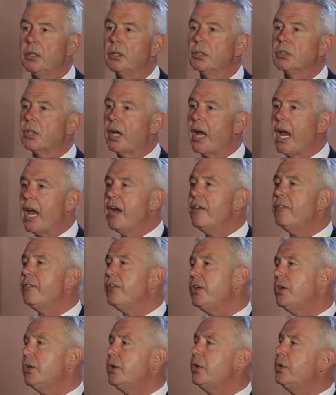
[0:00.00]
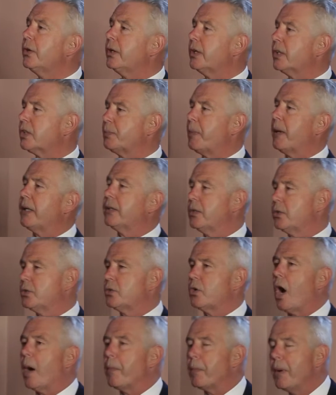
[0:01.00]
So every year you can expect a
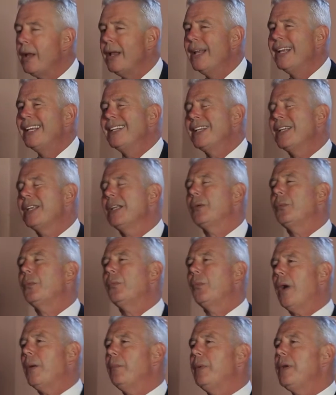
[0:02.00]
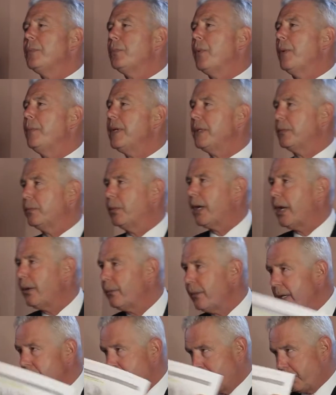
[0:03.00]
drop. When I
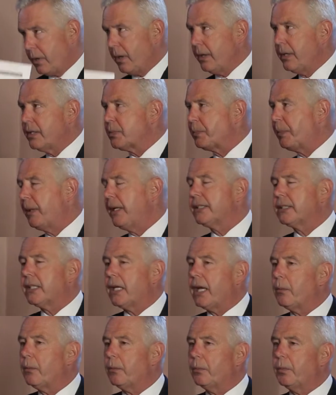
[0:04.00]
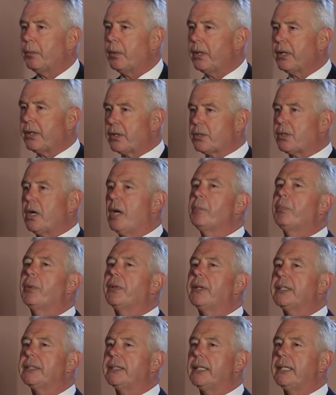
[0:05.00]
read Brian's piece and we wanted to try and
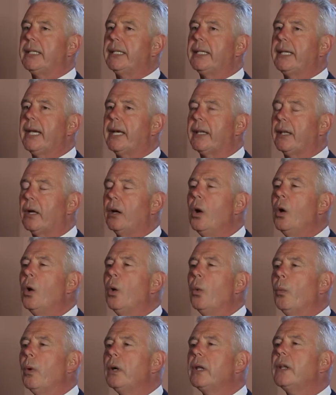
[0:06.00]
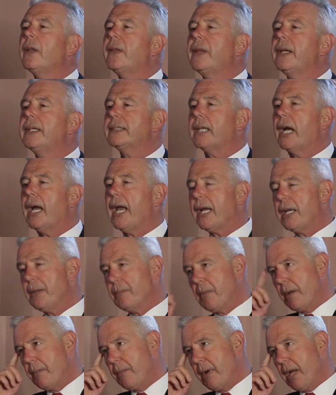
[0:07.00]
put this thing together, one of the things that I had in
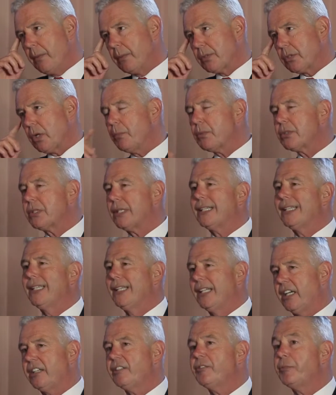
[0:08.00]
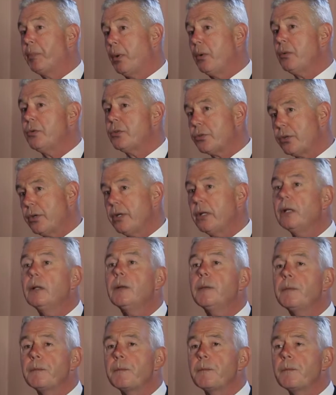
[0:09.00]
my mind was almost like a lifeboat drill.